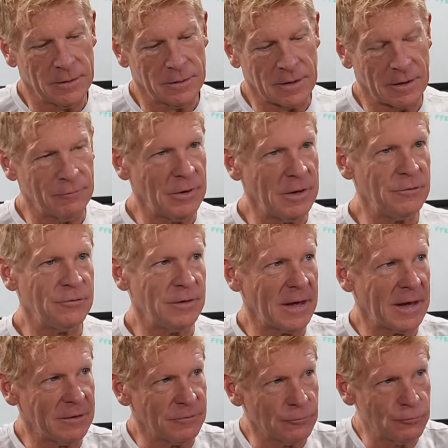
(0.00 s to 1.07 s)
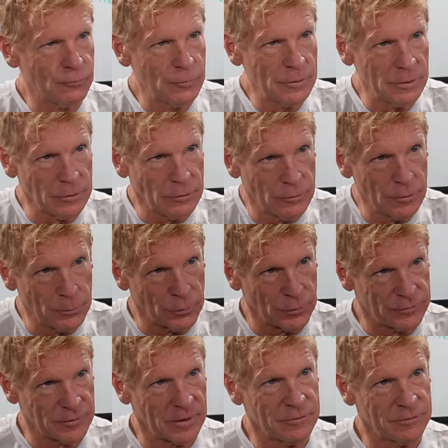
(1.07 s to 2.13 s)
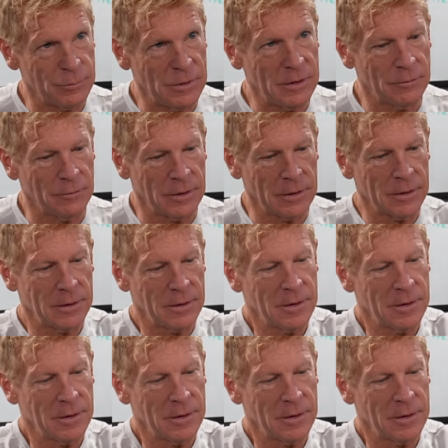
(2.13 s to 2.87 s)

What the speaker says: kind of an engine that has really good precise metering.